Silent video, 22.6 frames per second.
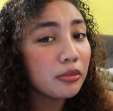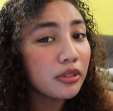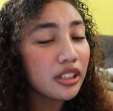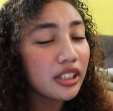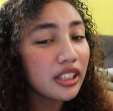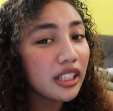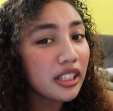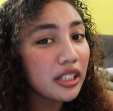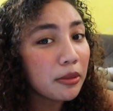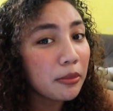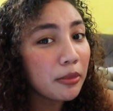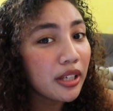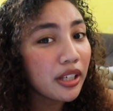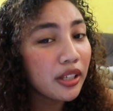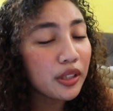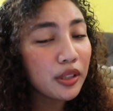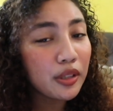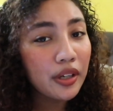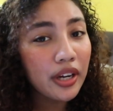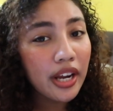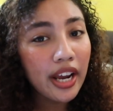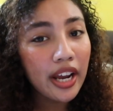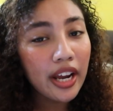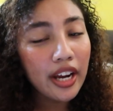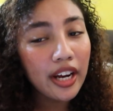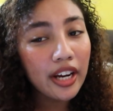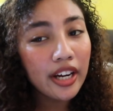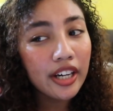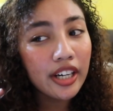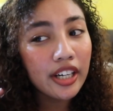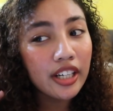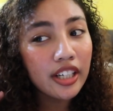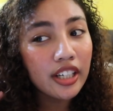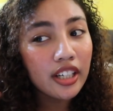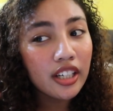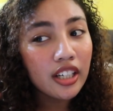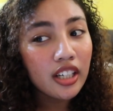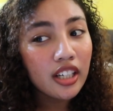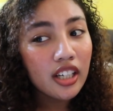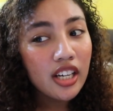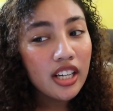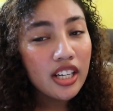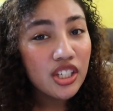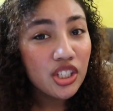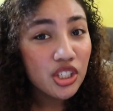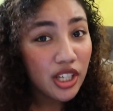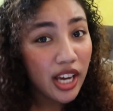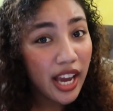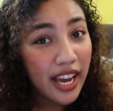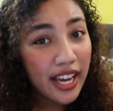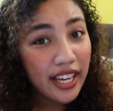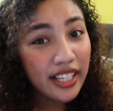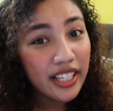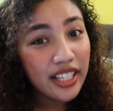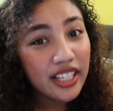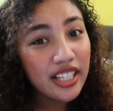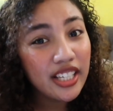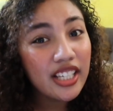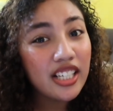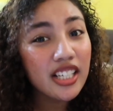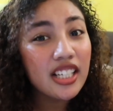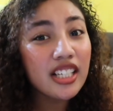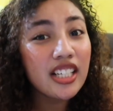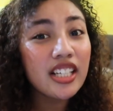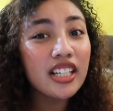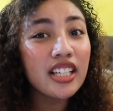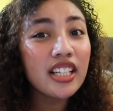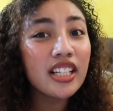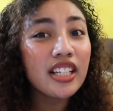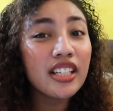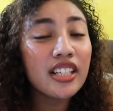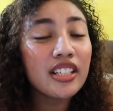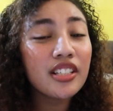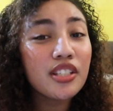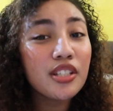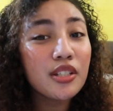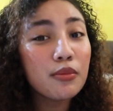they're gonna make your hair shinier,